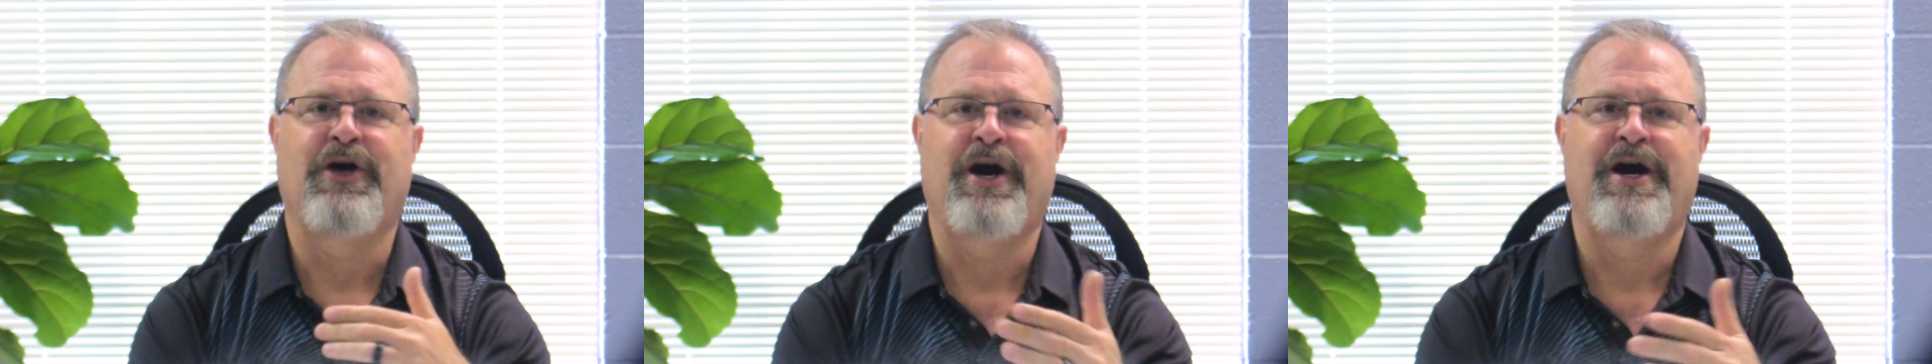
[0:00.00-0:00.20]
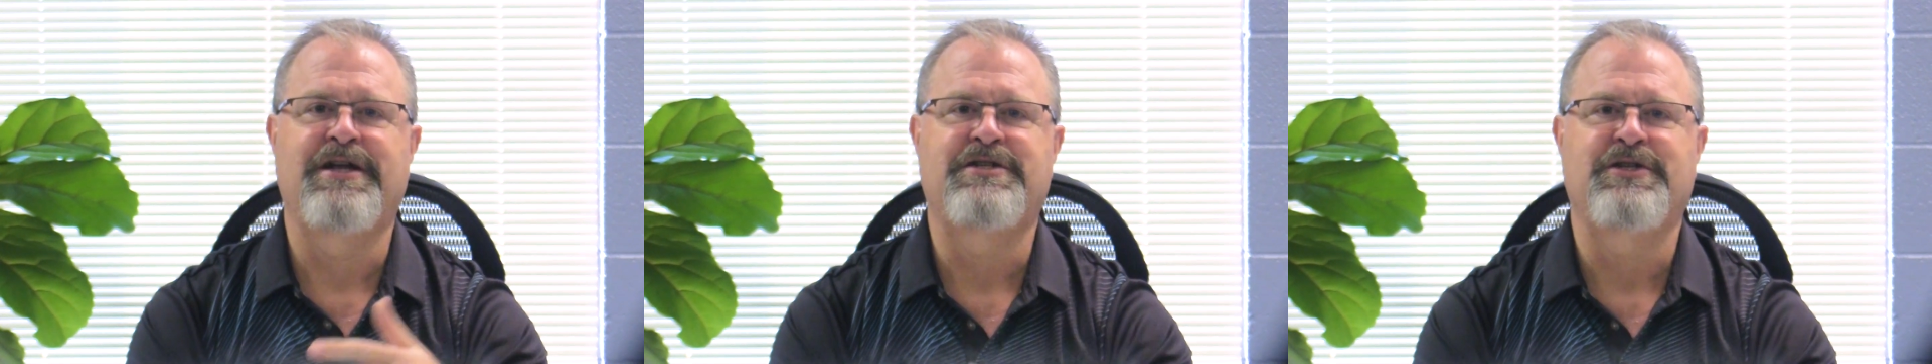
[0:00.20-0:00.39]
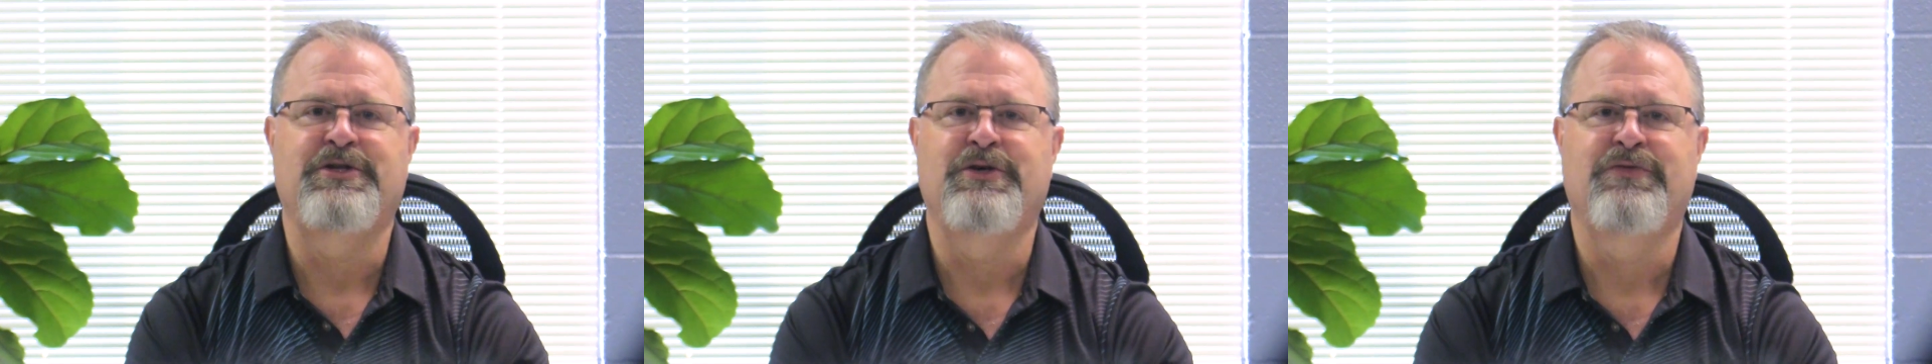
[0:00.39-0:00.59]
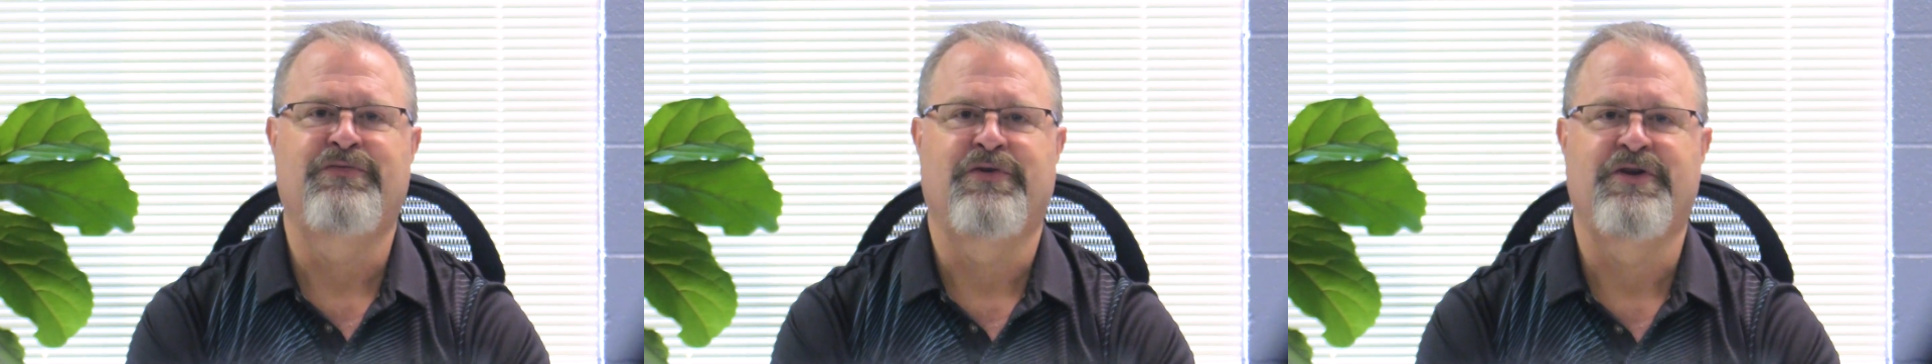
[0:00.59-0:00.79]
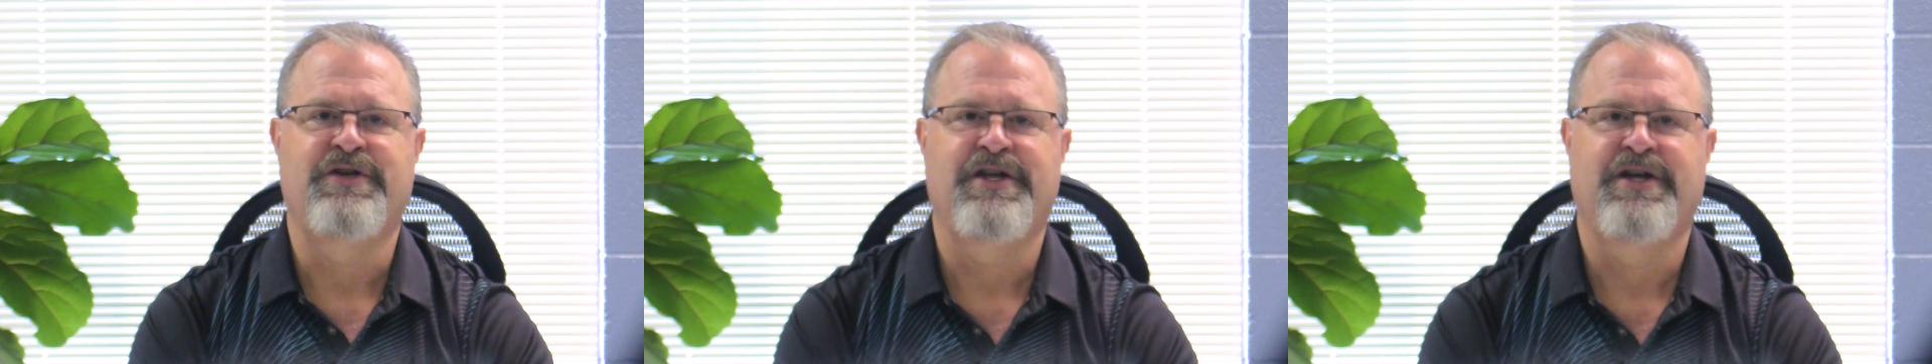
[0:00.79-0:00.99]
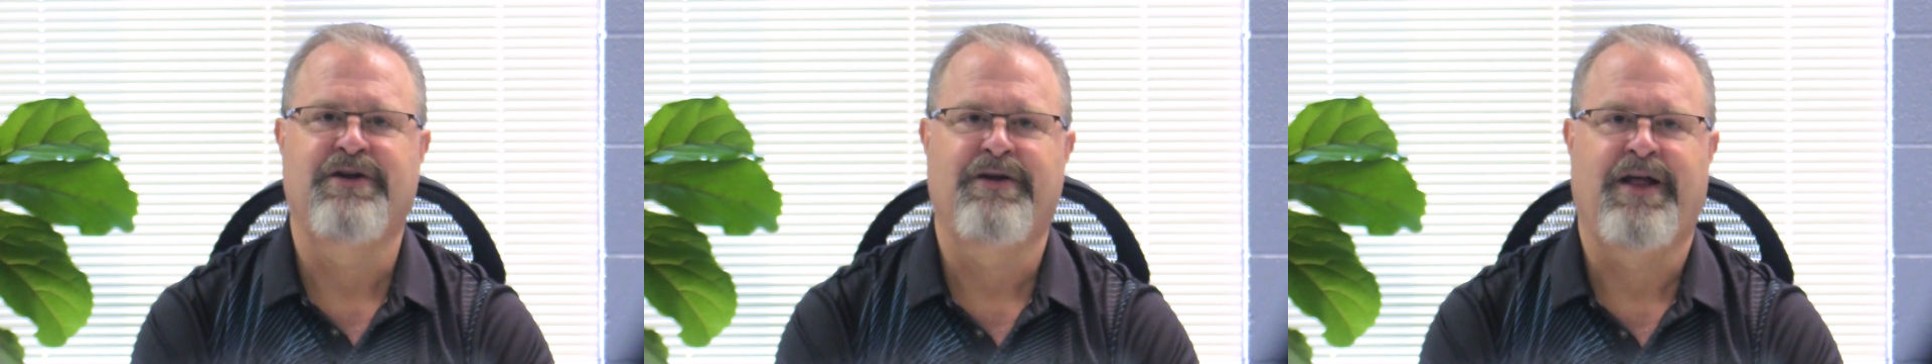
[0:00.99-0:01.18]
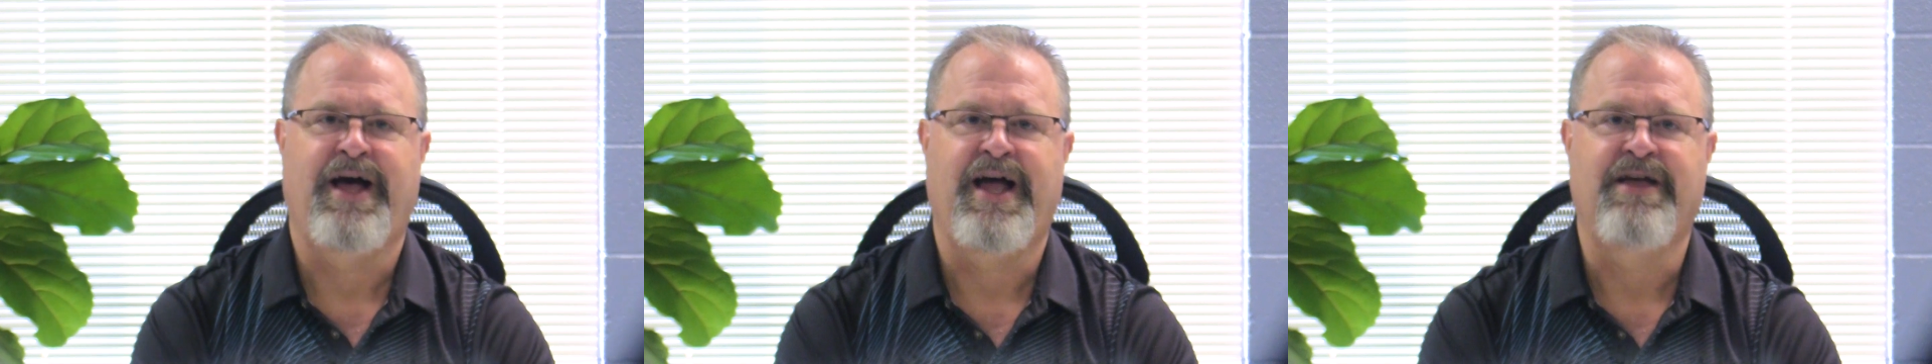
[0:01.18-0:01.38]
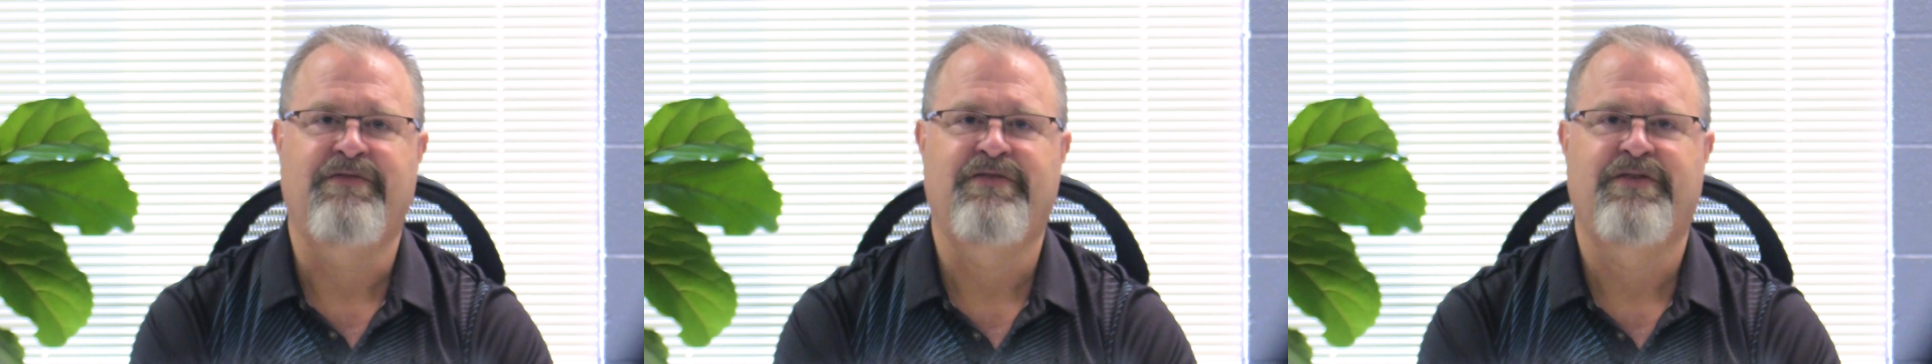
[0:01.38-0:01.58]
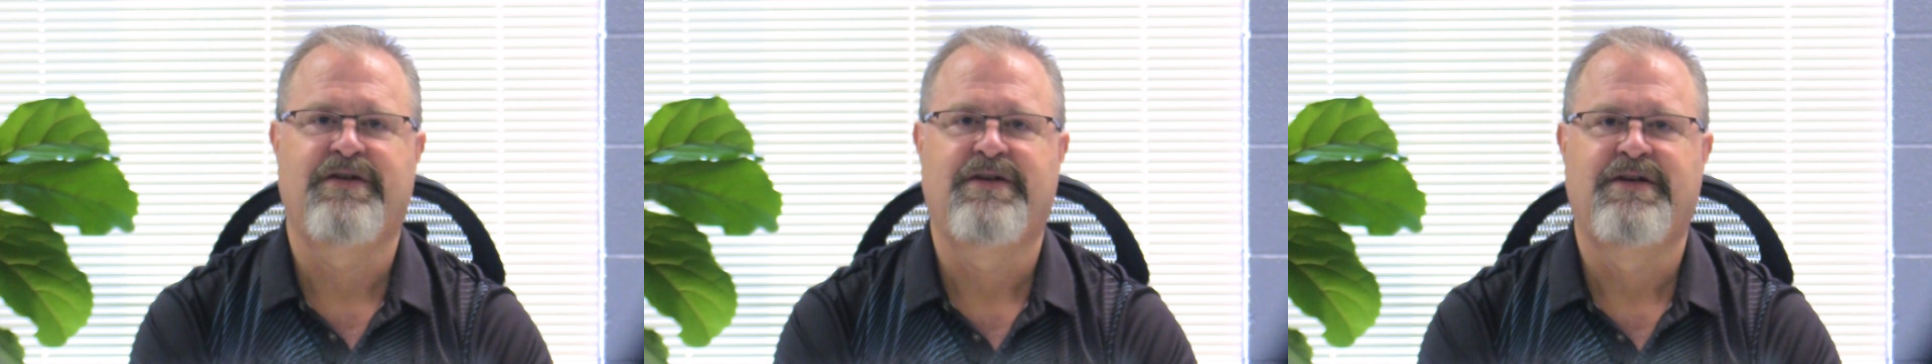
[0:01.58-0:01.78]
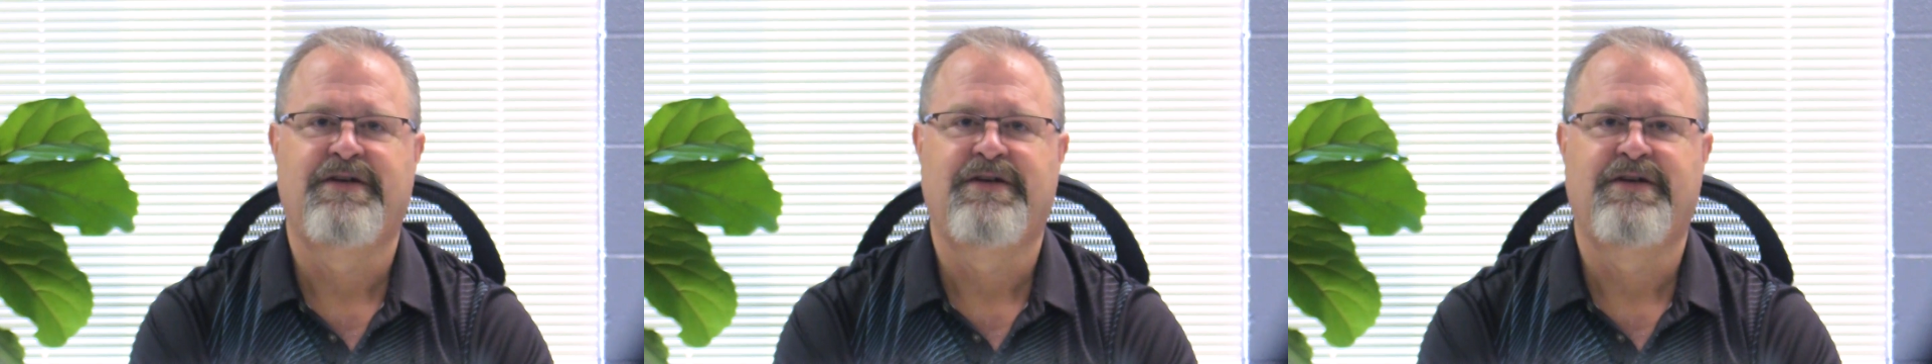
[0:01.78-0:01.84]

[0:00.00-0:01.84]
on to you for dear life.